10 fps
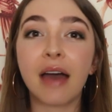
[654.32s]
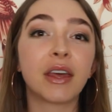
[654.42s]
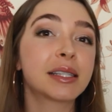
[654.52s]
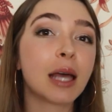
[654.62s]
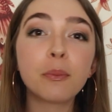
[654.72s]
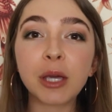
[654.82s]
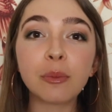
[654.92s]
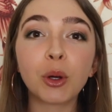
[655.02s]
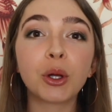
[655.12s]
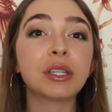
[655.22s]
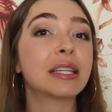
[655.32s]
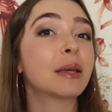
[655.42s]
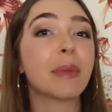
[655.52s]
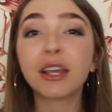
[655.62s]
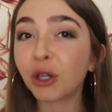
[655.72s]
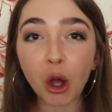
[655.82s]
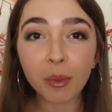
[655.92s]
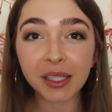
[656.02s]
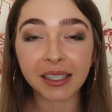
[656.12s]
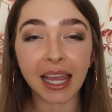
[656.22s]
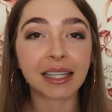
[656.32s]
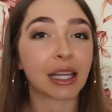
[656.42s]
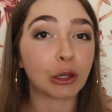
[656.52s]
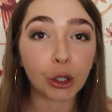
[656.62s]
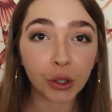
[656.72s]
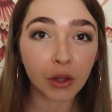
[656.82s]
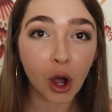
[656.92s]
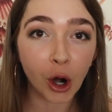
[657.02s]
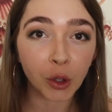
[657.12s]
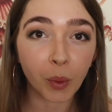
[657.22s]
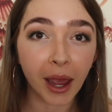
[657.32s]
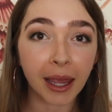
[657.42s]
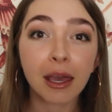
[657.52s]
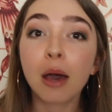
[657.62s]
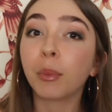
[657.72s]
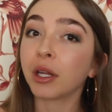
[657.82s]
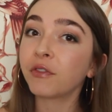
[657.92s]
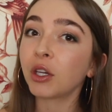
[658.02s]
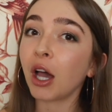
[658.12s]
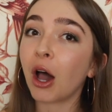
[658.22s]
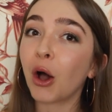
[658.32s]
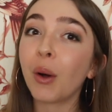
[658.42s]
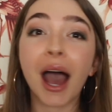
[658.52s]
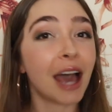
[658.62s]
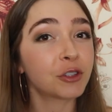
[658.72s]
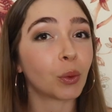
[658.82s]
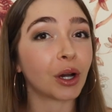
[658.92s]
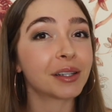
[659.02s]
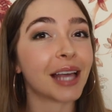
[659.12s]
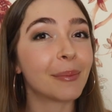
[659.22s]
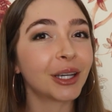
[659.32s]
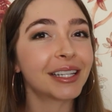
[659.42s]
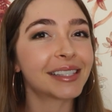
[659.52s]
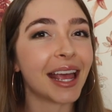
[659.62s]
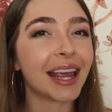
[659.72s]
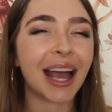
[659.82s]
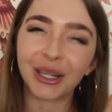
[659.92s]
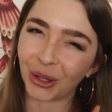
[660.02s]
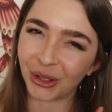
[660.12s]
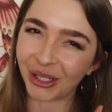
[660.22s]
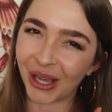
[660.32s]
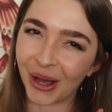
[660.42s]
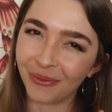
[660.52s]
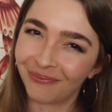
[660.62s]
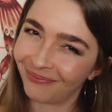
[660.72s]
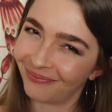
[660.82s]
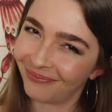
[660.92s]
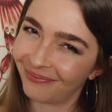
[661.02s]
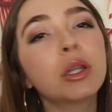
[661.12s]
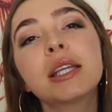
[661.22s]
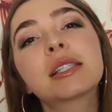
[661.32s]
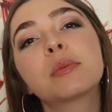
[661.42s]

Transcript: and that some people need to make their own mistakes and learn the hard way. But if you go, afterwards, I'm gonna say, I told you so. Please